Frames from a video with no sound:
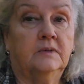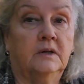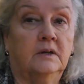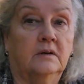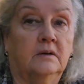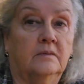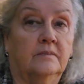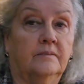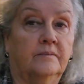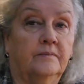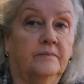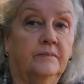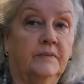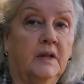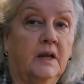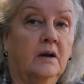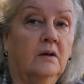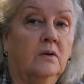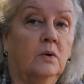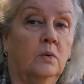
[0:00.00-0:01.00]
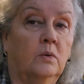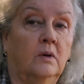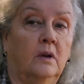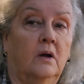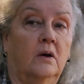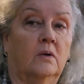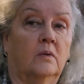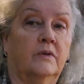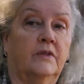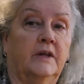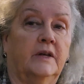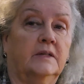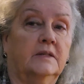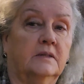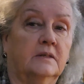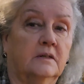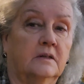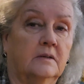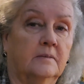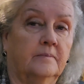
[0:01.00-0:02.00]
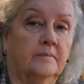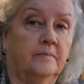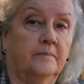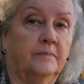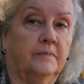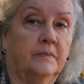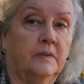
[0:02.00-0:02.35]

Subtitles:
you know. I'll go along with that some.